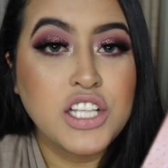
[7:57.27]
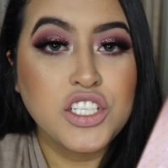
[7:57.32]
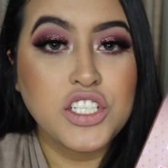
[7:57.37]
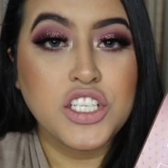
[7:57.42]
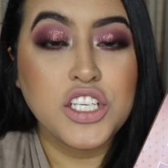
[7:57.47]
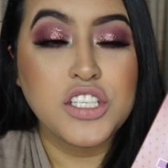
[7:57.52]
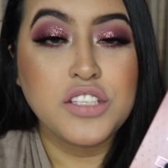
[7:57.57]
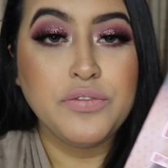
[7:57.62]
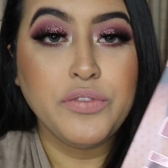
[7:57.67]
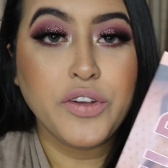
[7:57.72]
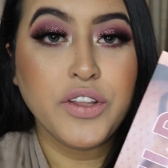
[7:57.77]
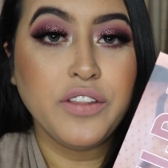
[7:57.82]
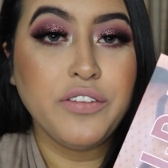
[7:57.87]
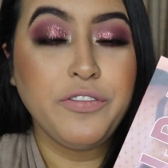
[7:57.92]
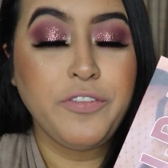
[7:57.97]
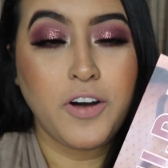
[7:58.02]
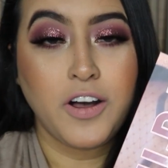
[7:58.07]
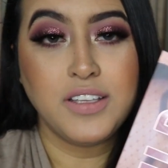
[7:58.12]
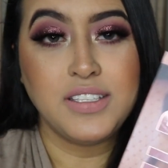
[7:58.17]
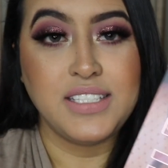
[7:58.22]
just for the
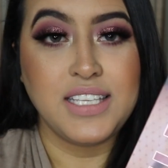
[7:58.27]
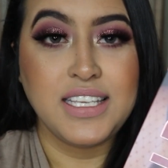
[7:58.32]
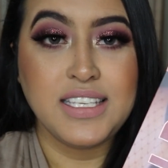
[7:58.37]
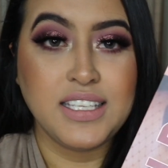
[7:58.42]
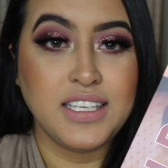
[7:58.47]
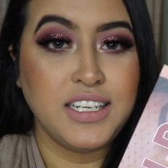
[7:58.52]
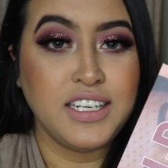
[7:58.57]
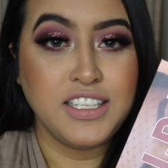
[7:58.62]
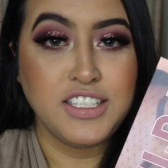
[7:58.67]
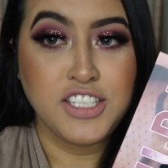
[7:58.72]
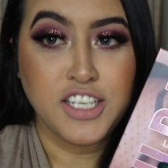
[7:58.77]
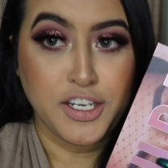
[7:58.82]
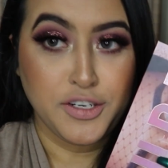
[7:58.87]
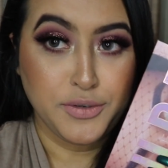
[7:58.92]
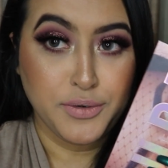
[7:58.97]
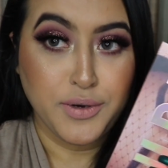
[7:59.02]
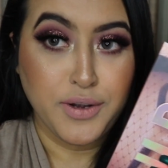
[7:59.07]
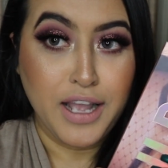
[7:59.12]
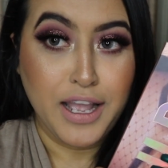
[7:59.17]
fall season in general.